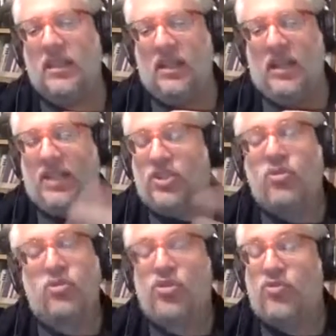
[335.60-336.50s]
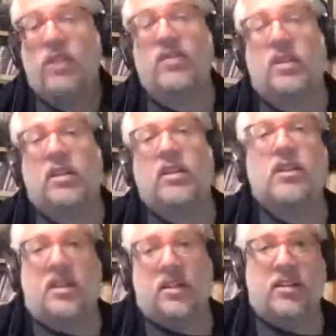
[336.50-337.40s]
and student-driven
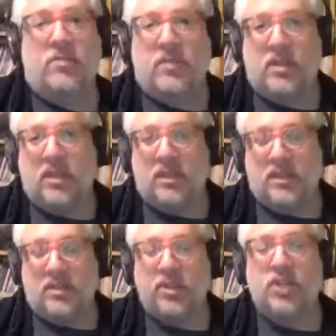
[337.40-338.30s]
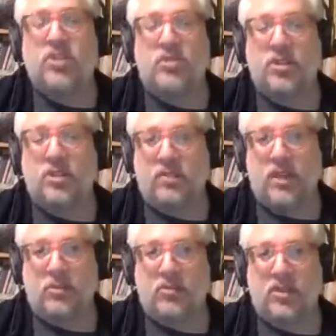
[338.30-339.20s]
resources
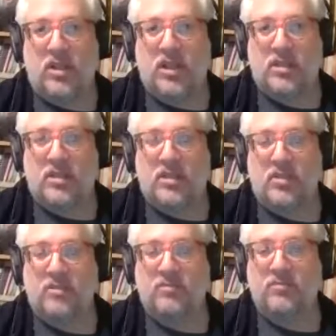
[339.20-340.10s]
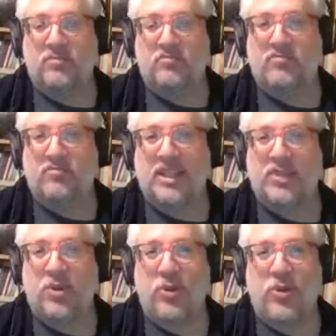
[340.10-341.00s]
available for classes. So
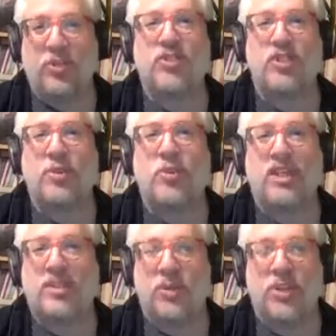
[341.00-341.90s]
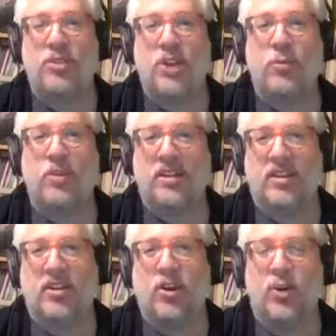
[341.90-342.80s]
that's those are some of the ways that we use open
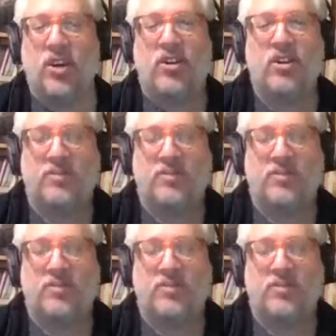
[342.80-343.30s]
in OER.